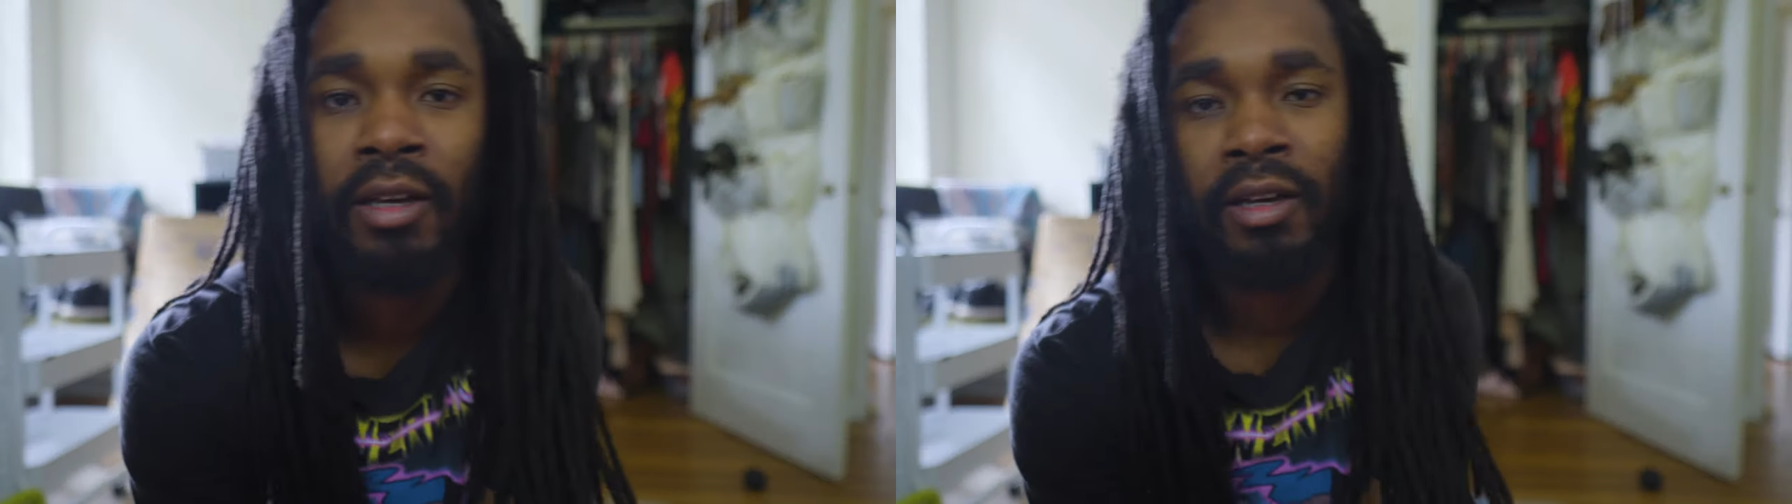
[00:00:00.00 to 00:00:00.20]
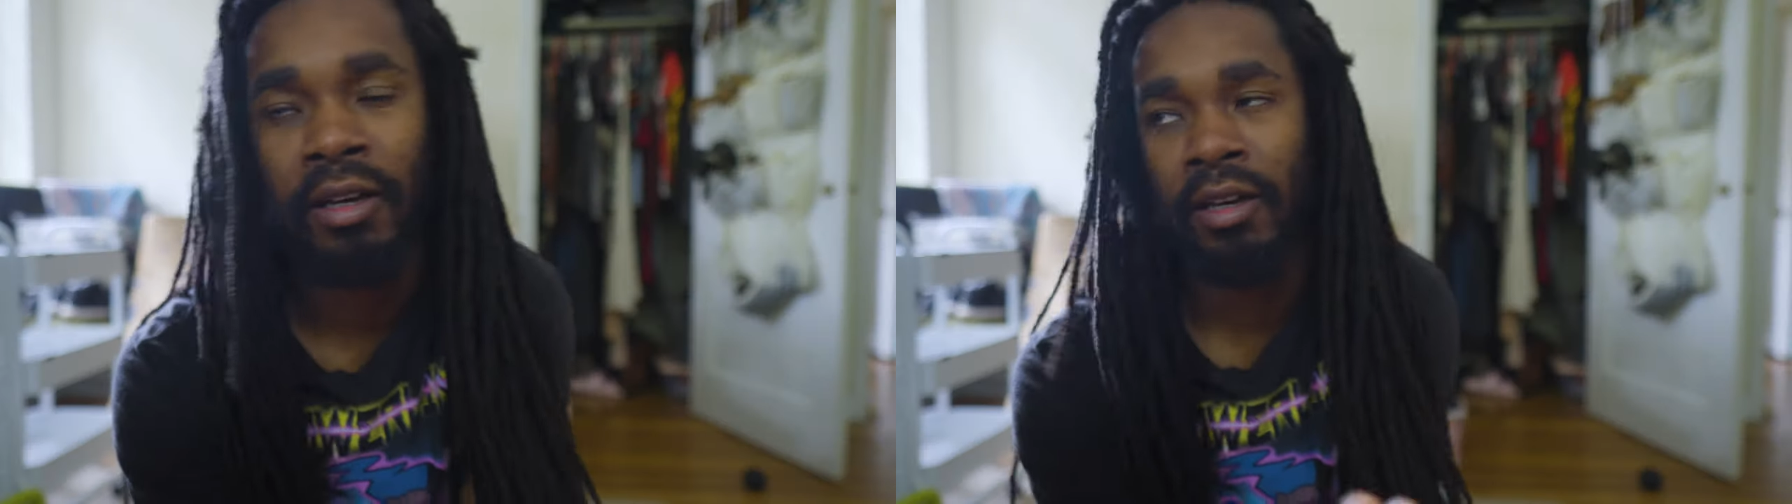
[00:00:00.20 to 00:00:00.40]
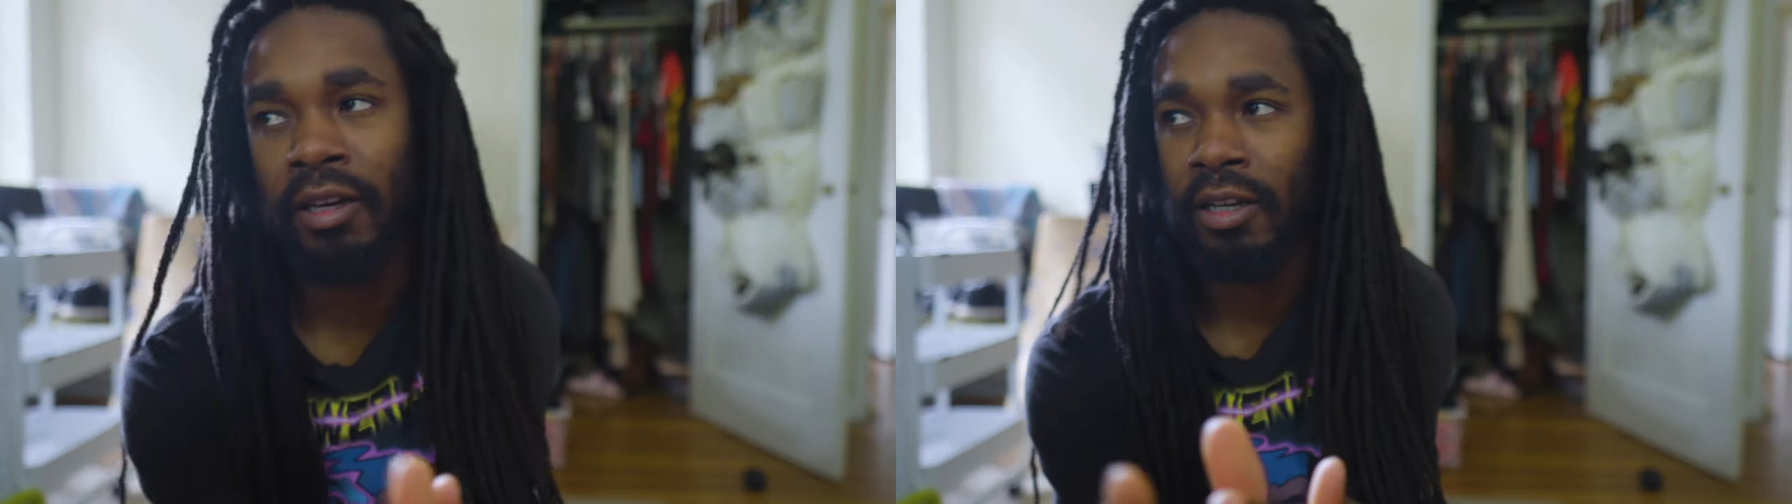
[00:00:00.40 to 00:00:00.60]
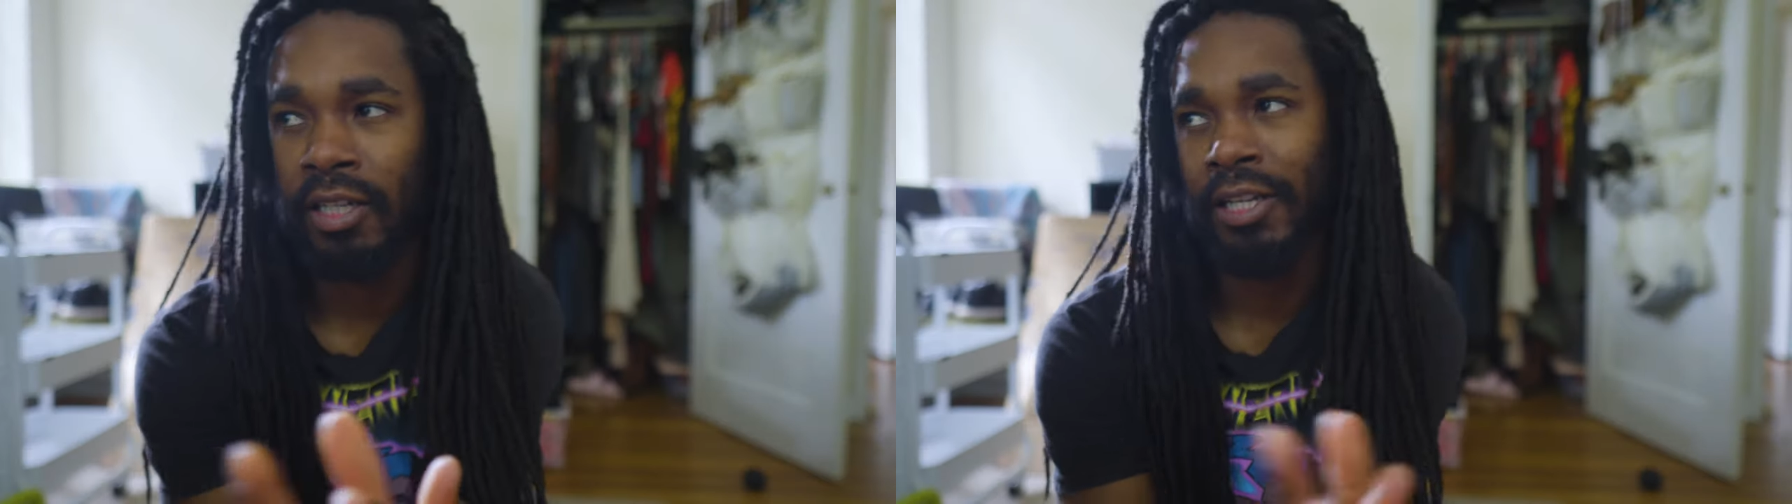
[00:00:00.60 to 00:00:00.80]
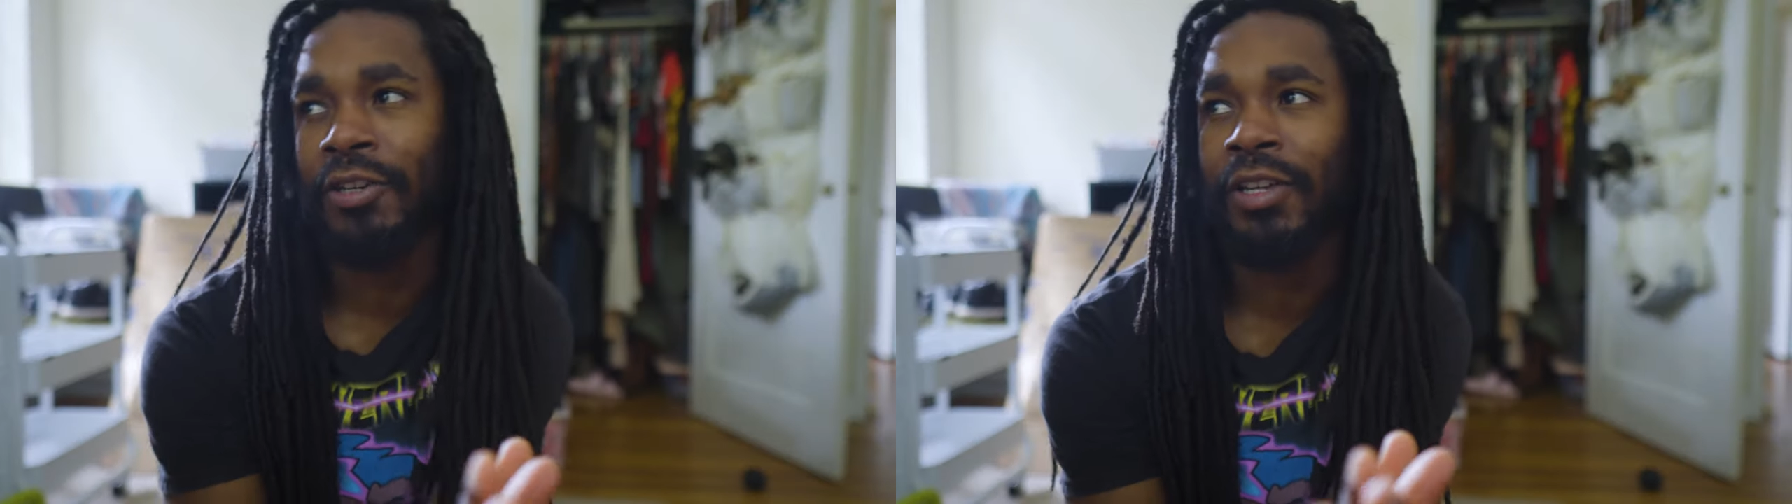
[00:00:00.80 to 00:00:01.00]
might not,
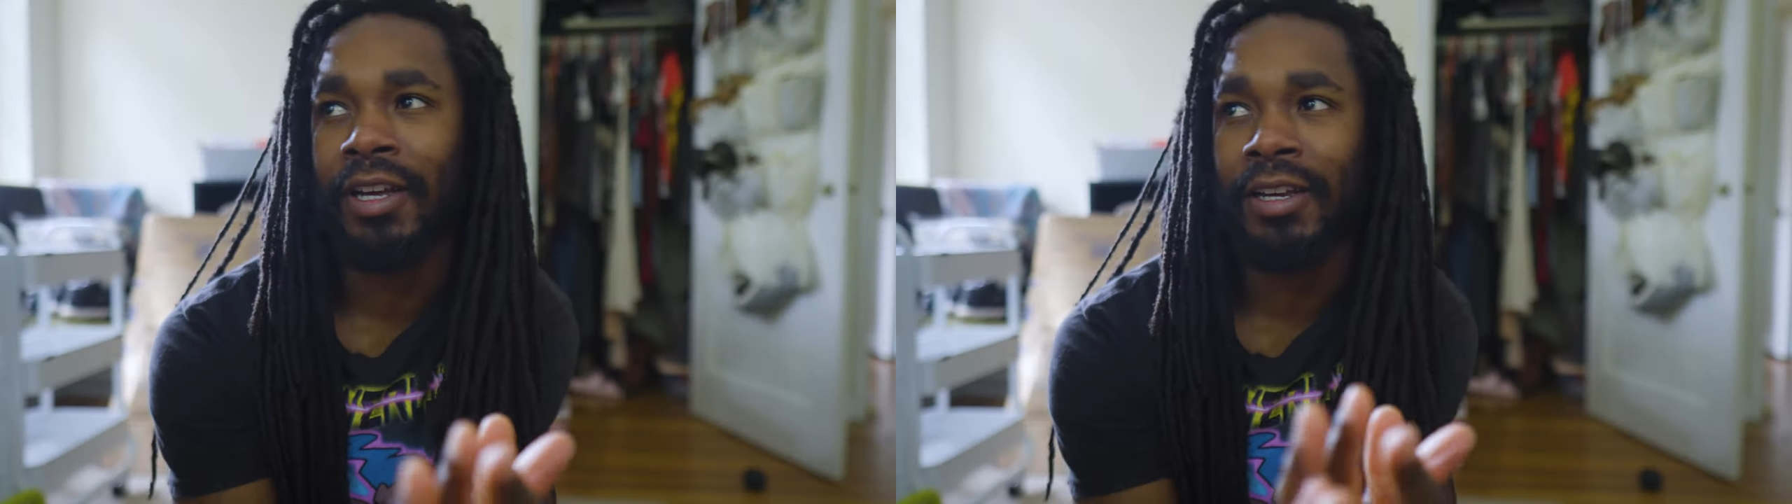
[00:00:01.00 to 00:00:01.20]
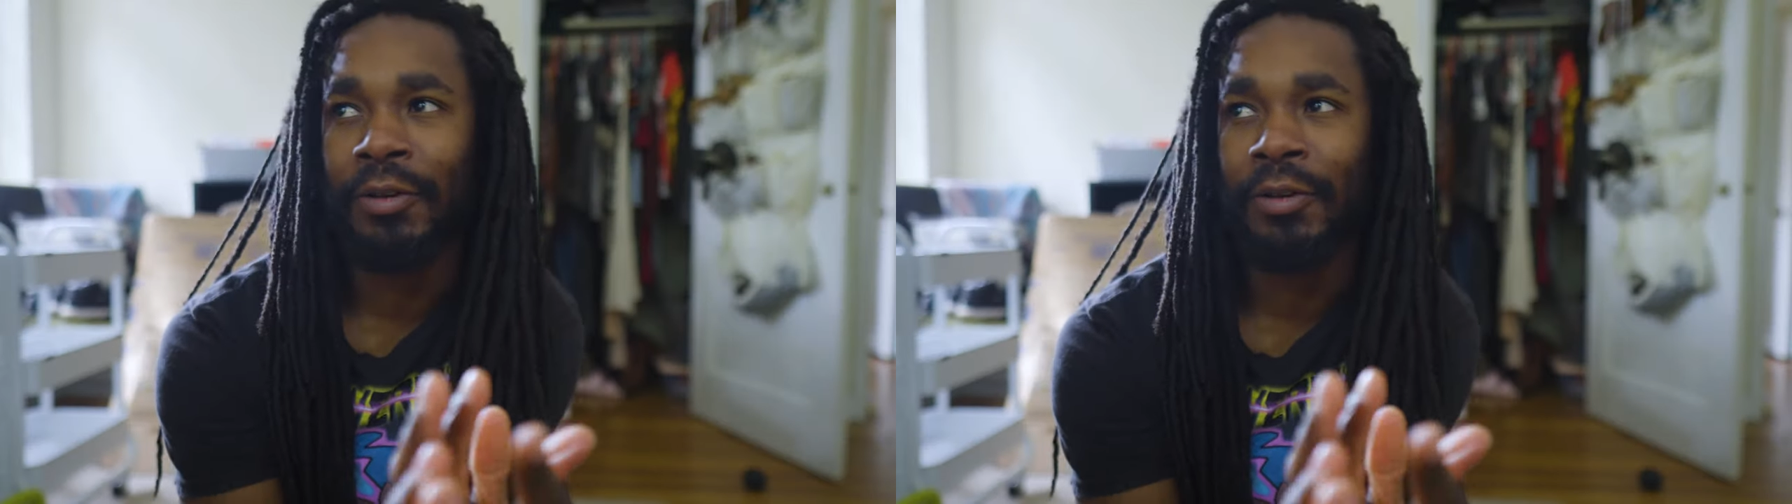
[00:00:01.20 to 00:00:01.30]
because I know that